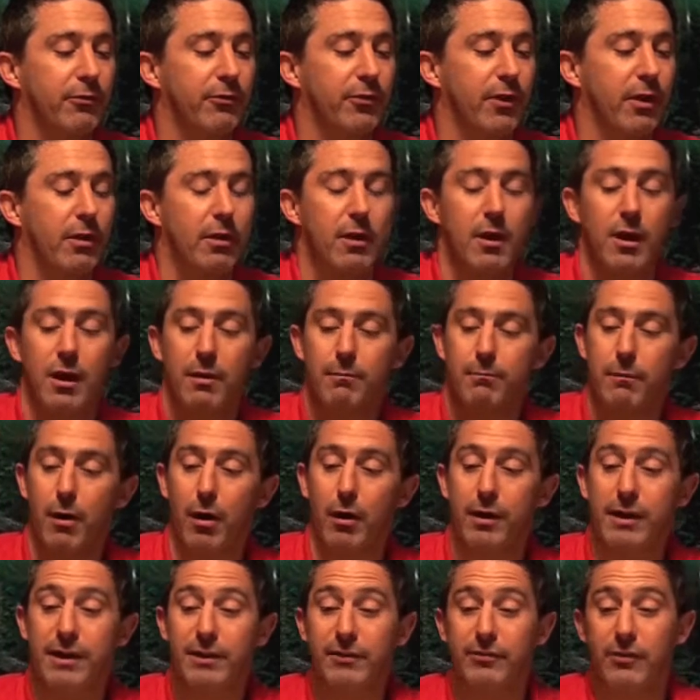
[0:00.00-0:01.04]
So
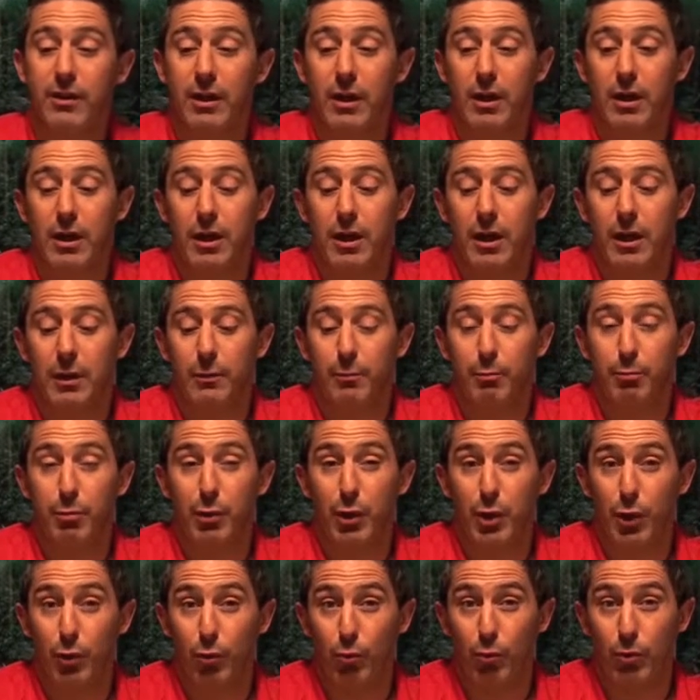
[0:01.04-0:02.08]
mine is
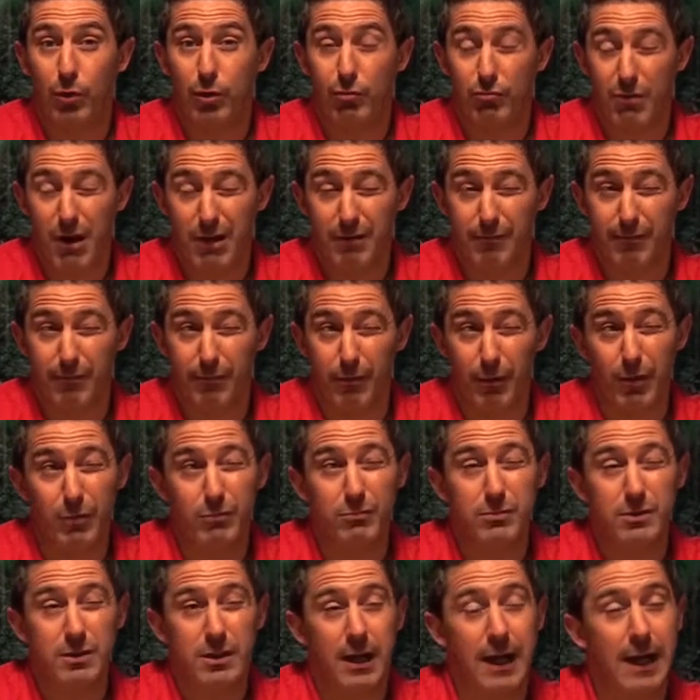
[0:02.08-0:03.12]
pure grapefruit,